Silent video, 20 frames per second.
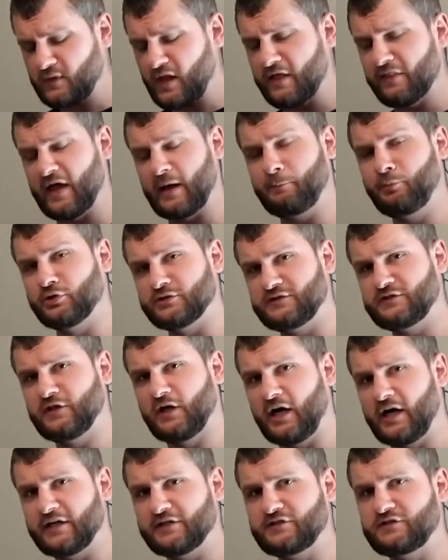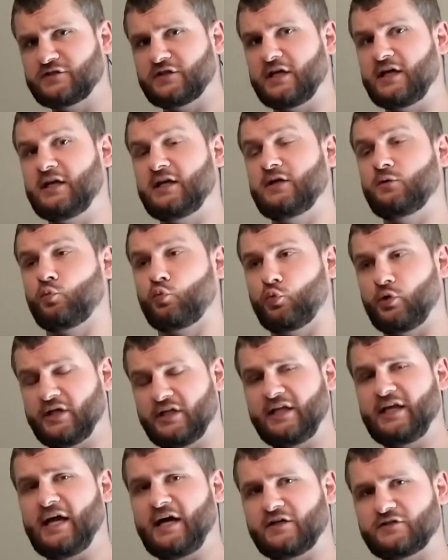that puts us in a
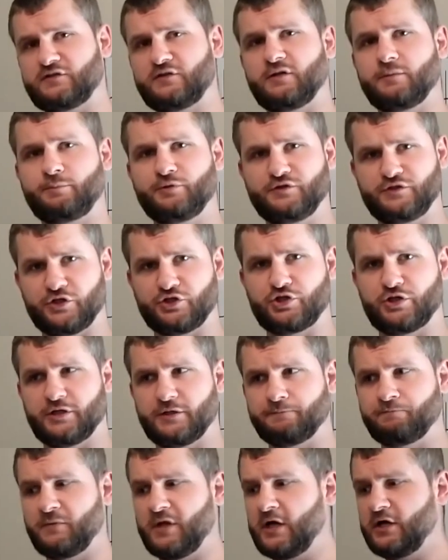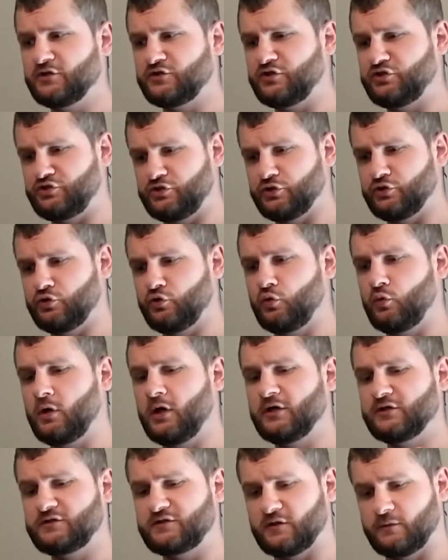really excellent position to do
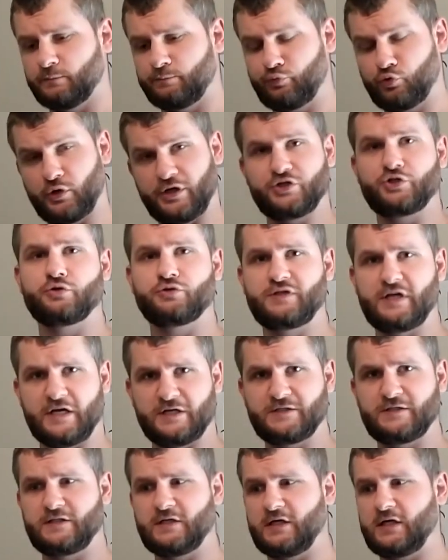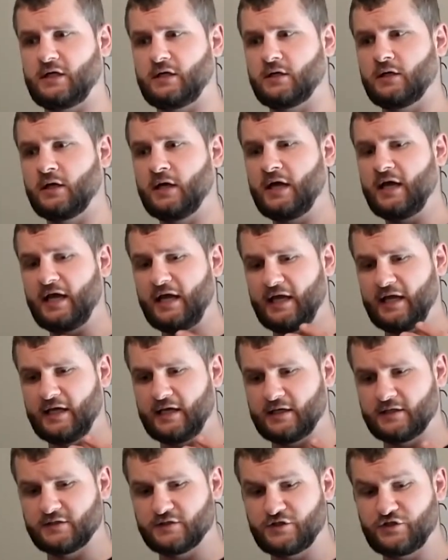some pressure testing
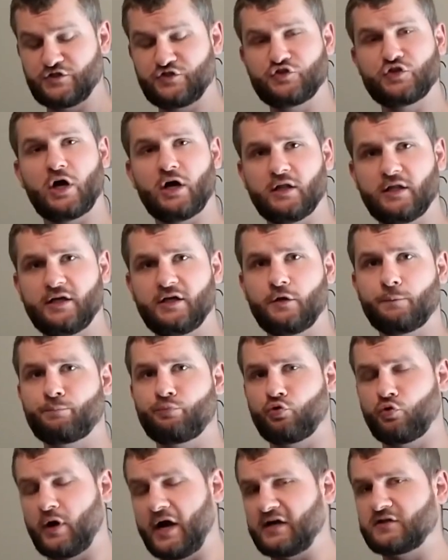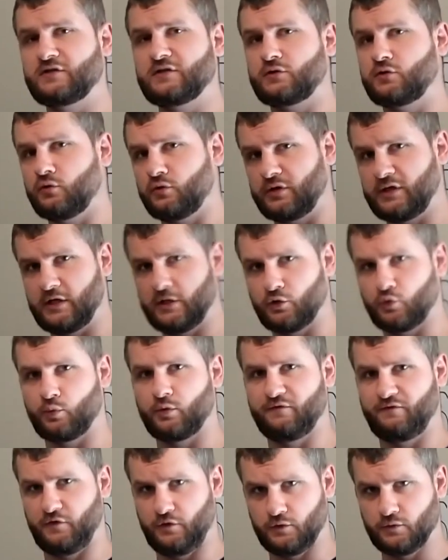and solid practical gear
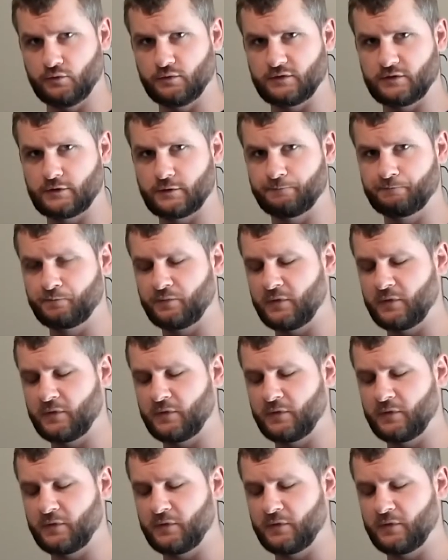reviews.